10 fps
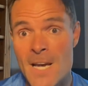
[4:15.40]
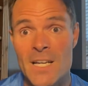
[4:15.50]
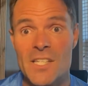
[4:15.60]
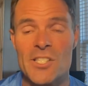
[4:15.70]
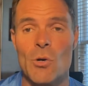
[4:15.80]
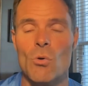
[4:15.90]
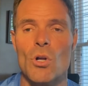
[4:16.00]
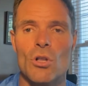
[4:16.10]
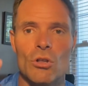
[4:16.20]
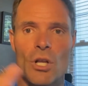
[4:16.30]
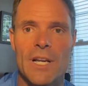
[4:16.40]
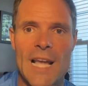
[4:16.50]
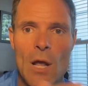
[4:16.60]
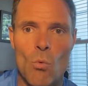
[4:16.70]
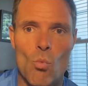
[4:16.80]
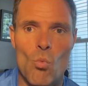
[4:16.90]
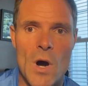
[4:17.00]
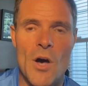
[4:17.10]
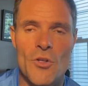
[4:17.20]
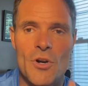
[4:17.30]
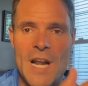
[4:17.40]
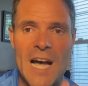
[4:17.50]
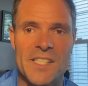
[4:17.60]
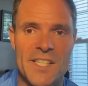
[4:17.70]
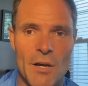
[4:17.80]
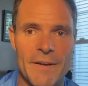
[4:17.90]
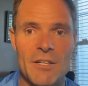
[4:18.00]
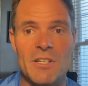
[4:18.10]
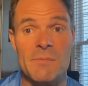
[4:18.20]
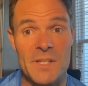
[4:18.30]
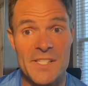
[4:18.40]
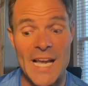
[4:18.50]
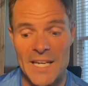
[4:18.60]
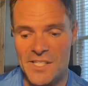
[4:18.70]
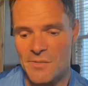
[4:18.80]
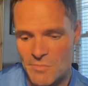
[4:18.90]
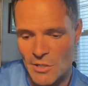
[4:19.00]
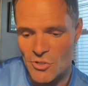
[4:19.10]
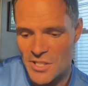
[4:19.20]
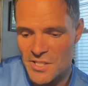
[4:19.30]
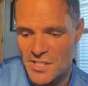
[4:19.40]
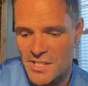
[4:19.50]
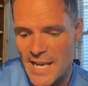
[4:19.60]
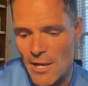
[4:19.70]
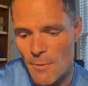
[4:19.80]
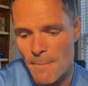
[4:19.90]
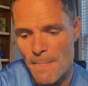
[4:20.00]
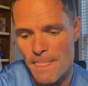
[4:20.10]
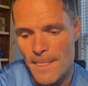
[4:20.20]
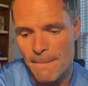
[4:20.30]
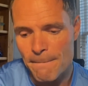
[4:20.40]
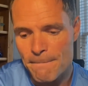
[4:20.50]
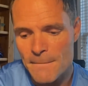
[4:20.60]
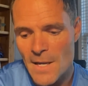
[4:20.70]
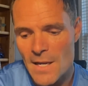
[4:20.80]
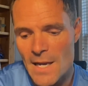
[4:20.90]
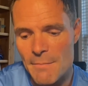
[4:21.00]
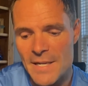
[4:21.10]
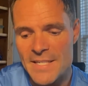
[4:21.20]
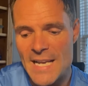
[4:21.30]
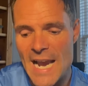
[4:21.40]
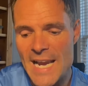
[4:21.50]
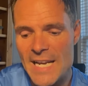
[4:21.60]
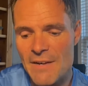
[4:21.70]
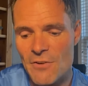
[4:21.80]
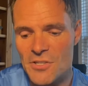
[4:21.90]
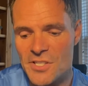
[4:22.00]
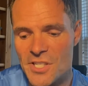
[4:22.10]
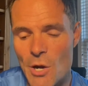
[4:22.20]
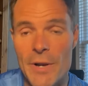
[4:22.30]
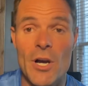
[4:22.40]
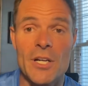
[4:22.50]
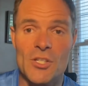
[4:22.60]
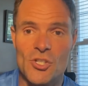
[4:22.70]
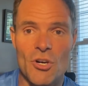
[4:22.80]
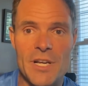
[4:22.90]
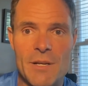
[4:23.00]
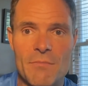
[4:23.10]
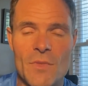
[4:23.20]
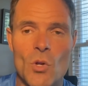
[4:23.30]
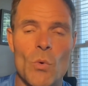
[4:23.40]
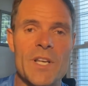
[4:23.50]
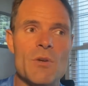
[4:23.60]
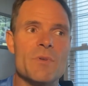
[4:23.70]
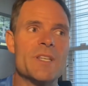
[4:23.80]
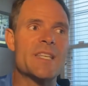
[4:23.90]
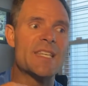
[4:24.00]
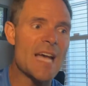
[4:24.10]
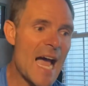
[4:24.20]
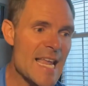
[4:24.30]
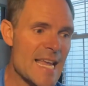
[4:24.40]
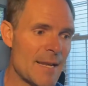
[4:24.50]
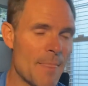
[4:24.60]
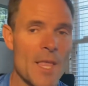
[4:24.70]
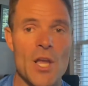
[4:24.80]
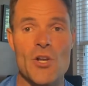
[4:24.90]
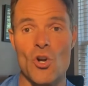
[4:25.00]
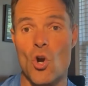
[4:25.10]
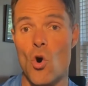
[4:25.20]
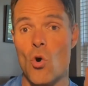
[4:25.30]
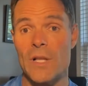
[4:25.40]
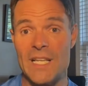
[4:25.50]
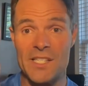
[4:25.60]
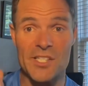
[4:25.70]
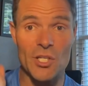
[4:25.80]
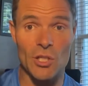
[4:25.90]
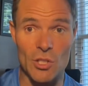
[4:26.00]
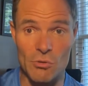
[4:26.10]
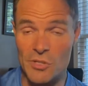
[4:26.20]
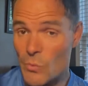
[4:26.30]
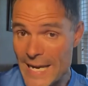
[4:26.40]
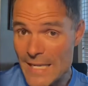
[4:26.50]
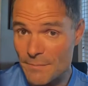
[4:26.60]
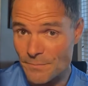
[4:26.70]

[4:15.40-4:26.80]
So look at other non-scale victories besides, just the scale. Dieting versus going on a journey. When you diet, your goal is to lose weight,